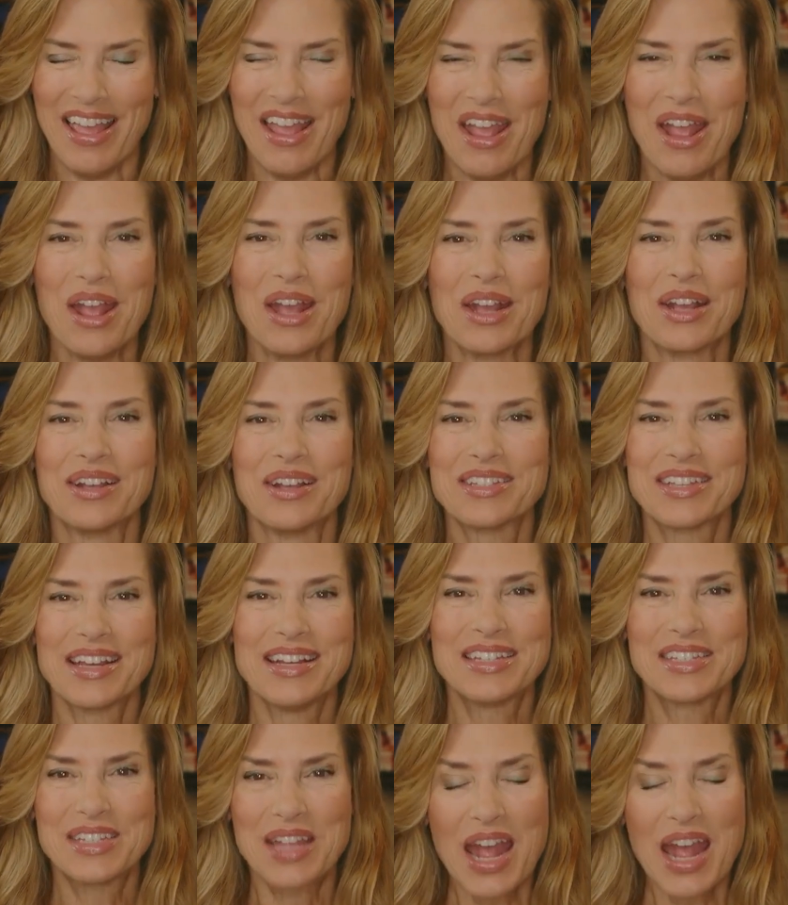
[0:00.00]
Because
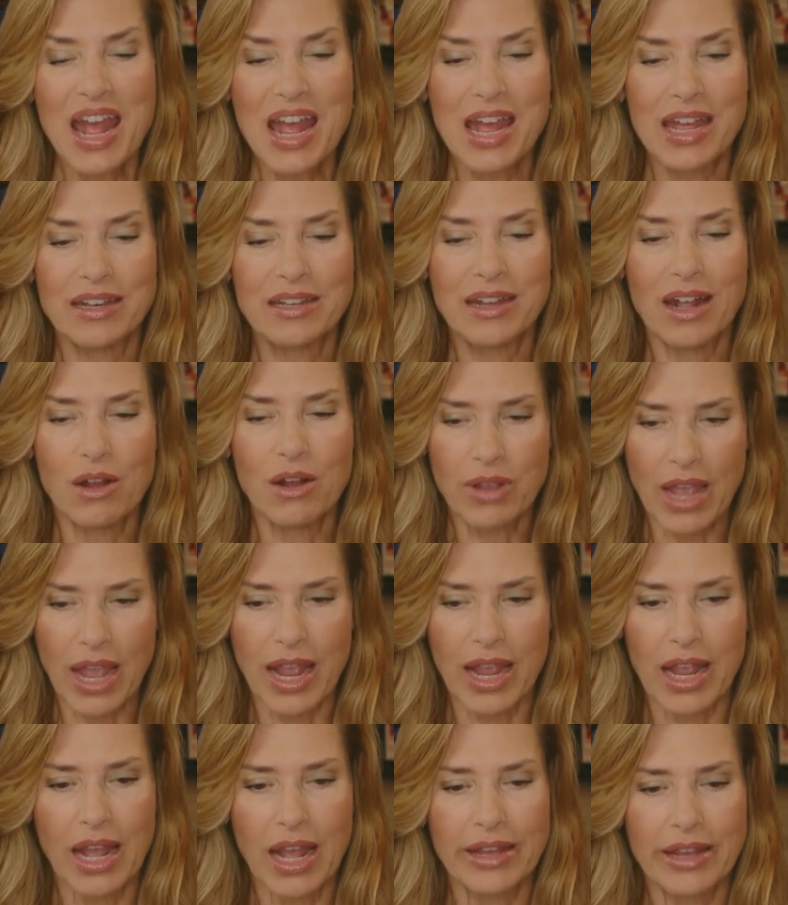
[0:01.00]
I said,
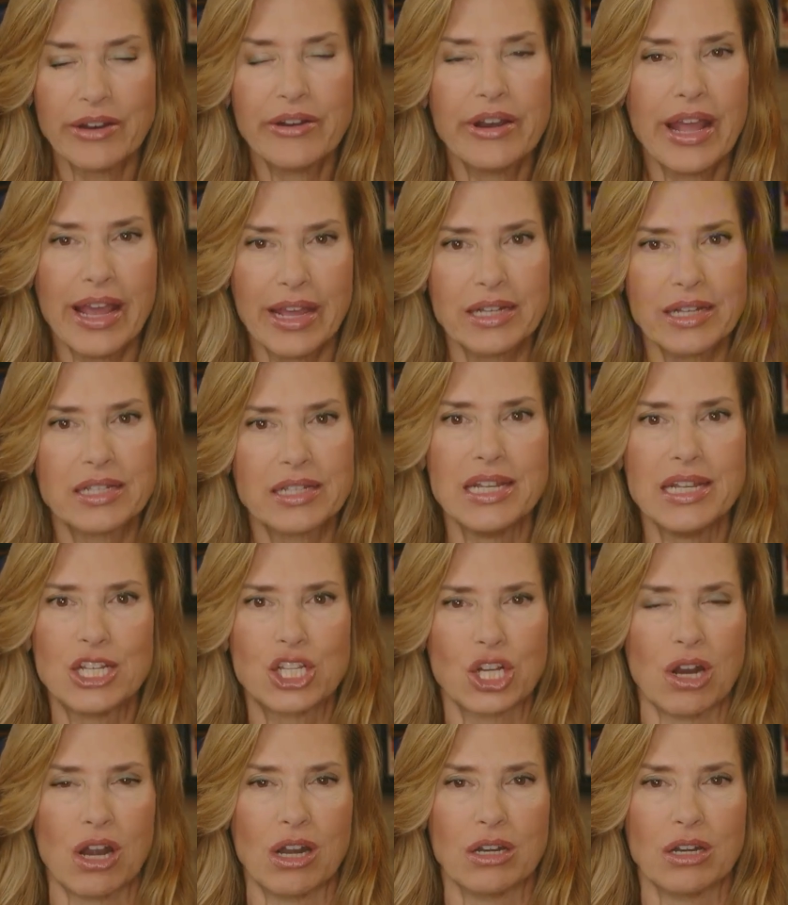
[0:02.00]
okay, I don't know how to
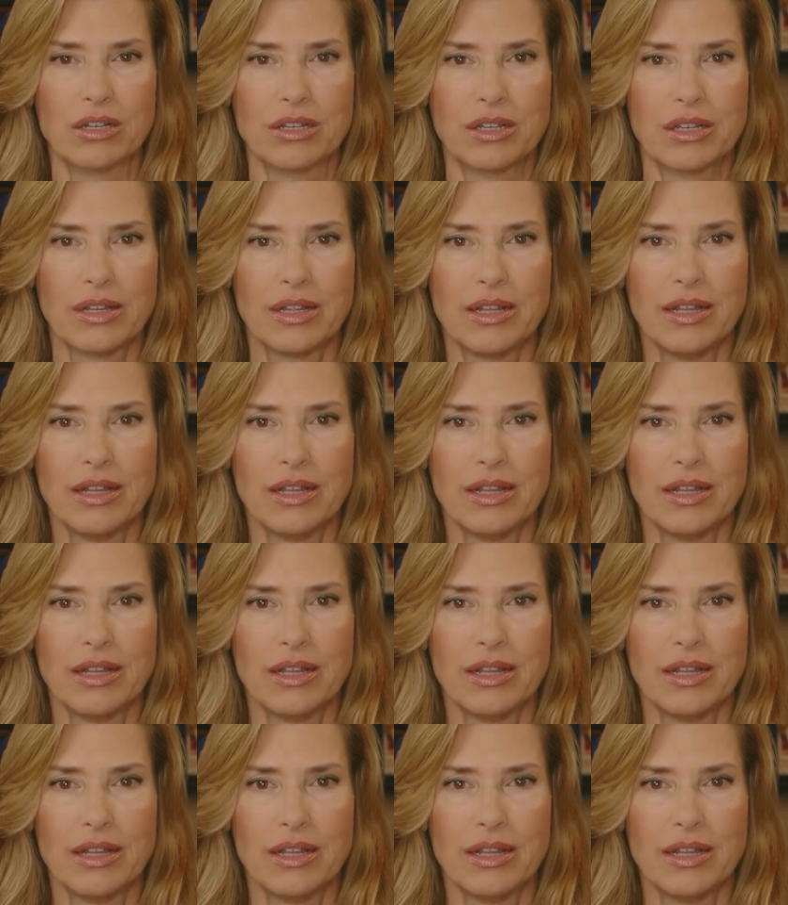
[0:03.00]
teach art.